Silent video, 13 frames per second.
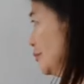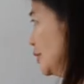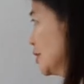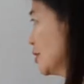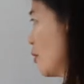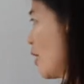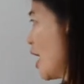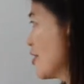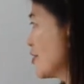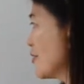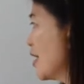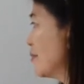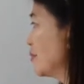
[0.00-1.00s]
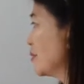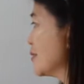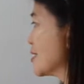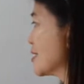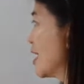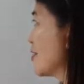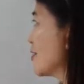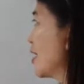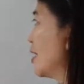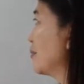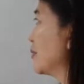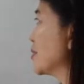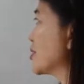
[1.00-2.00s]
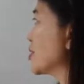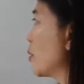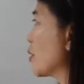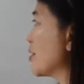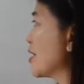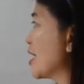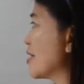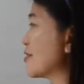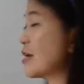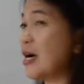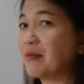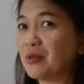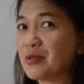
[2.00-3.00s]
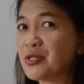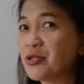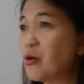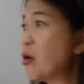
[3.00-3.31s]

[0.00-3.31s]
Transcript: So other apples, or the other apples.